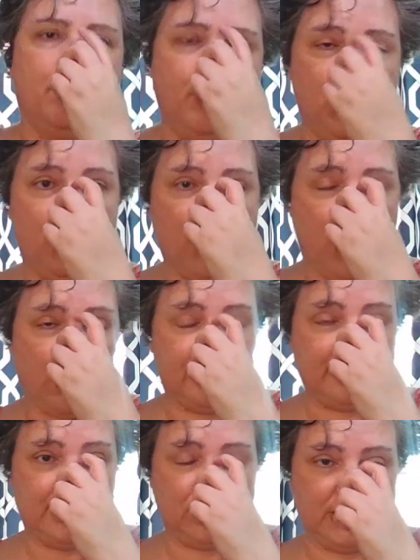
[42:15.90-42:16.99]
move all the
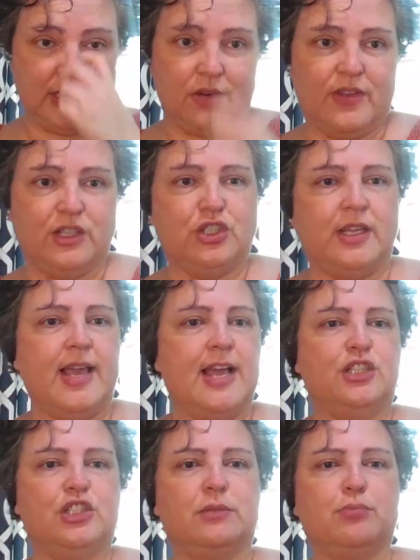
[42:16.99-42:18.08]
stitches individually.
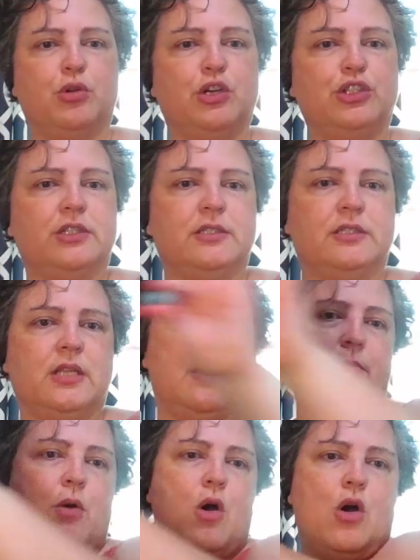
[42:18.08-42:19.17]
It just pushes
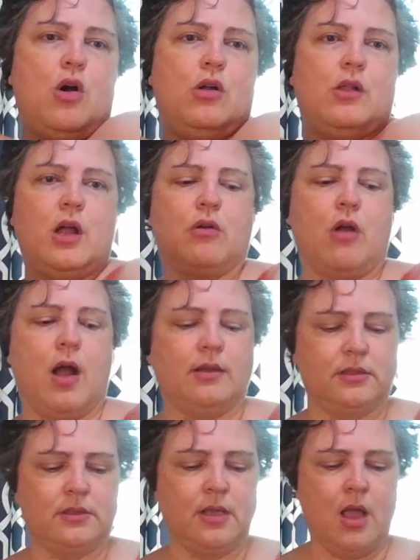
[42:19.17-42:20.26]
them all
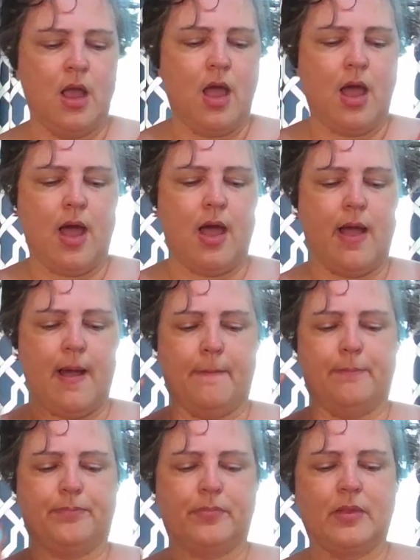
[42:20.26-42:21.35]
across.
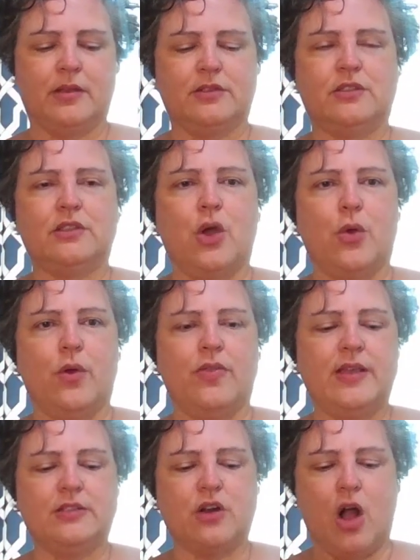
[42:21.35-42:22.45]
Um, so
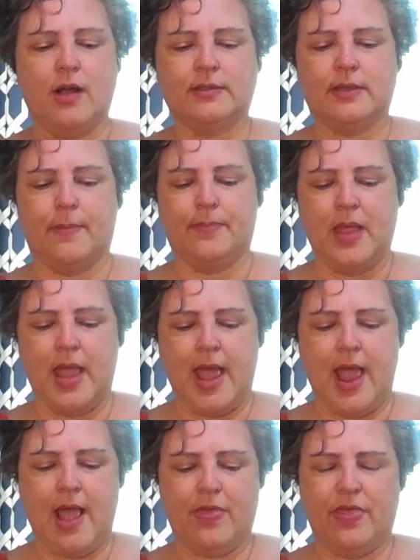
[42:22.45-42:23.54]
these are awesome.
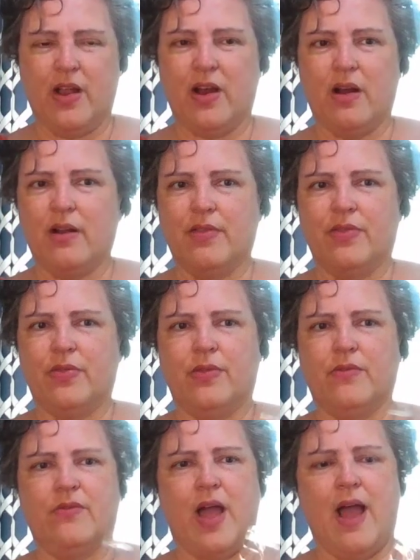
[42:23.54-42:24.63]
And they're,
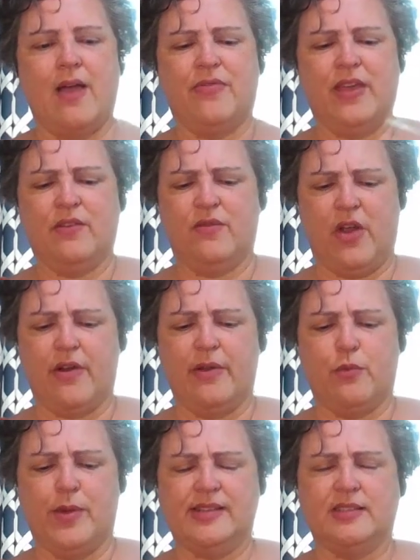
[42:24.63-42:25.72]
I think, very
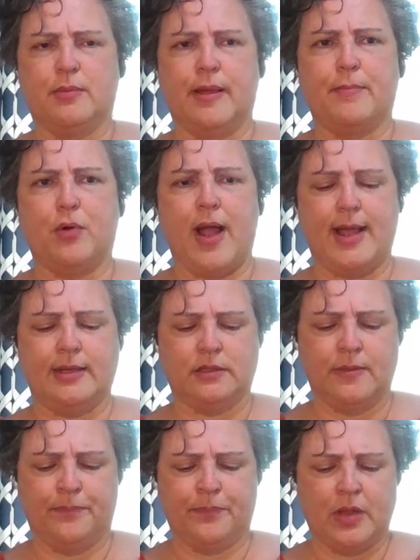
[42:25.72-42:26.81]
reasonably
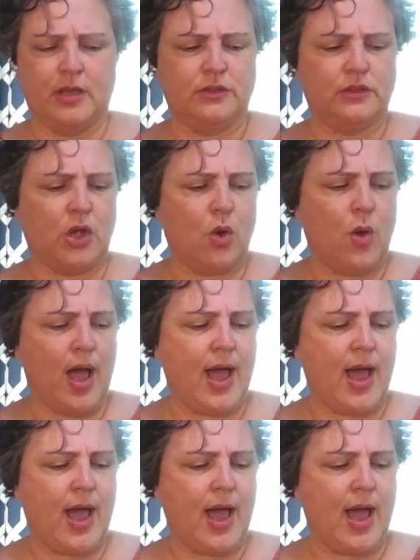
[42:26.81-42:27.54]
priced. So